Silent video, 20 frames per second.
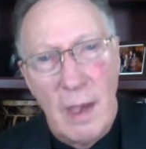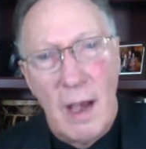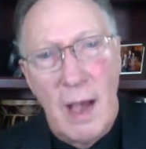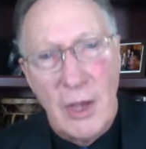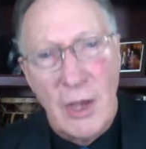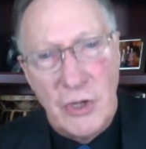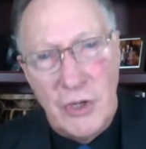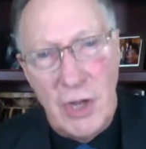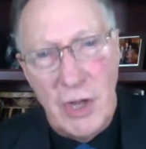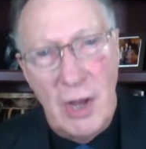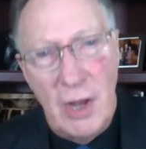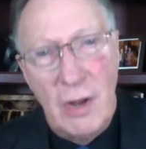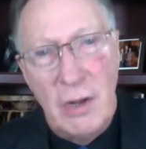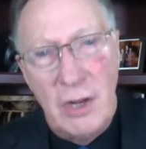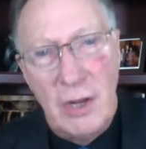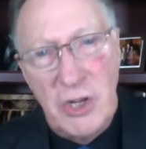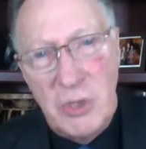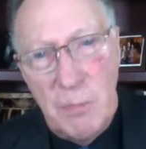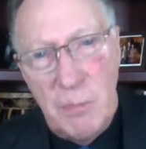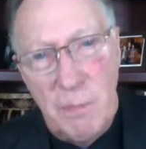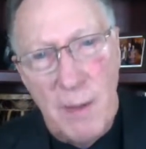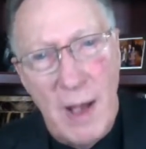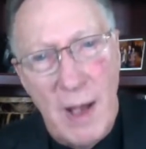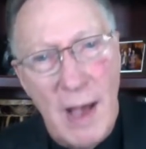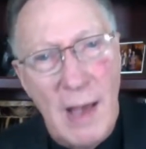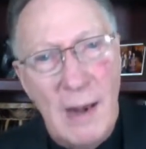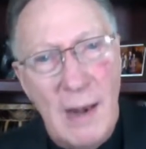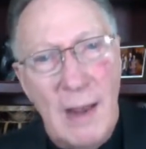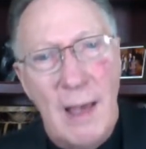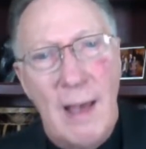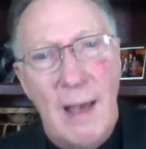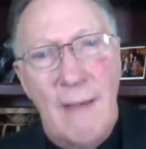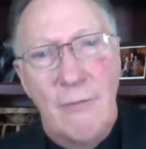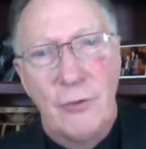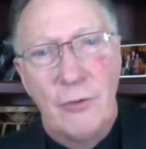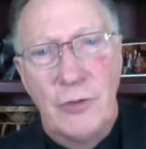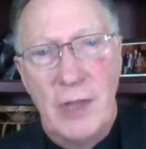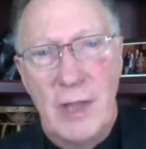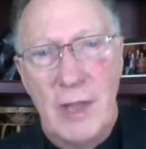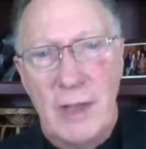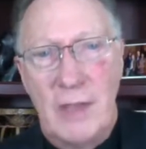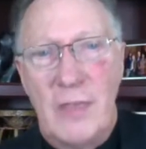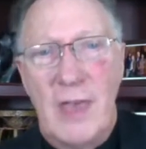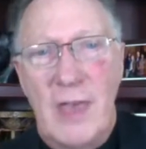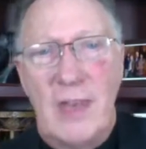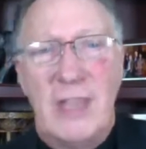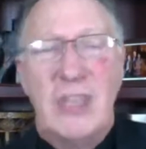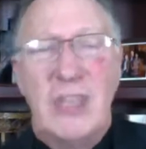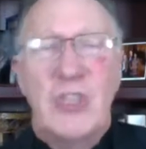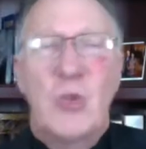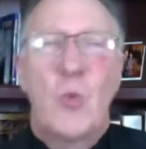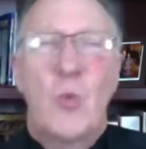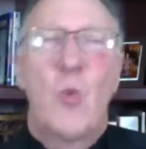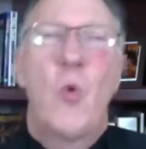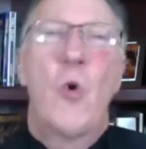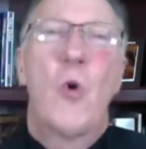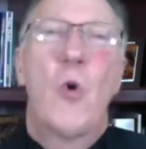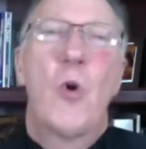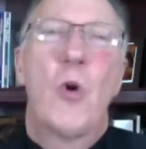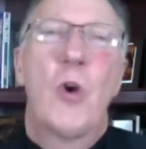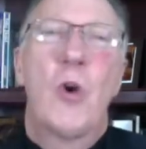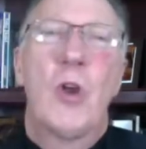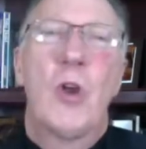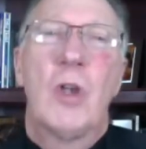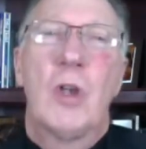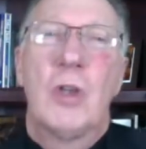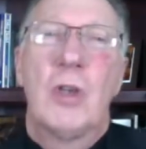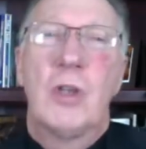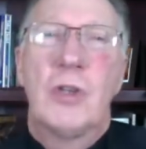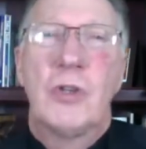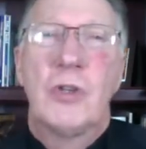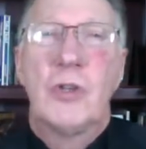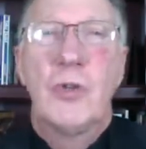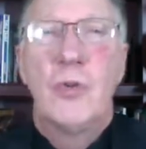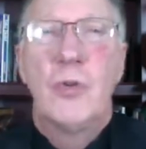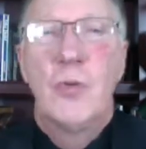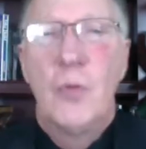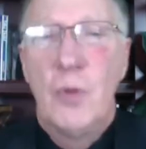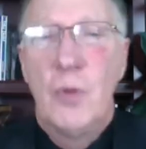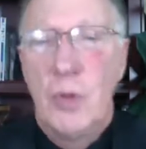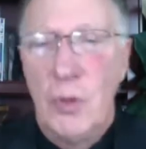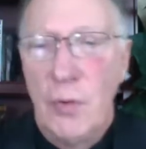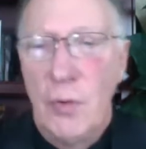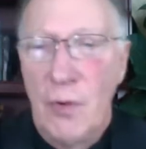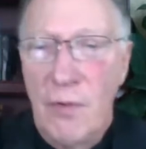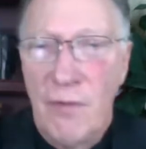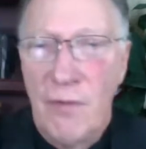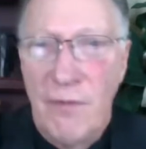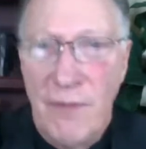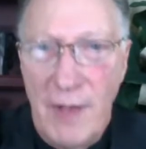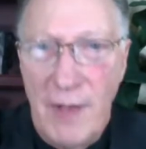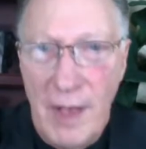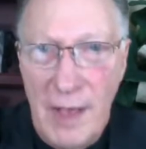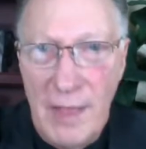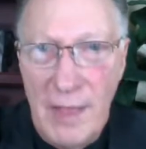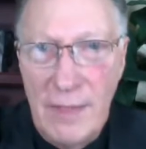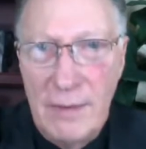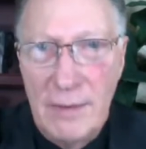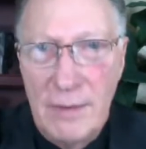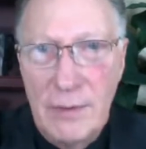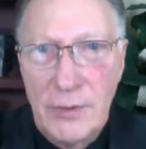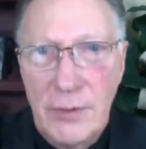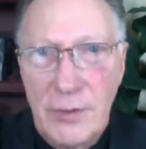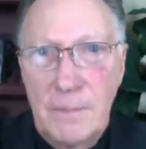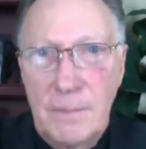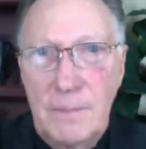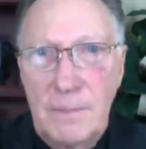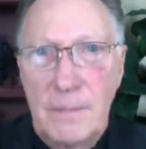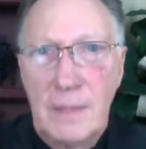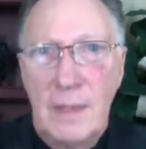asher nishba la'avotecha, that he swore to your fathers.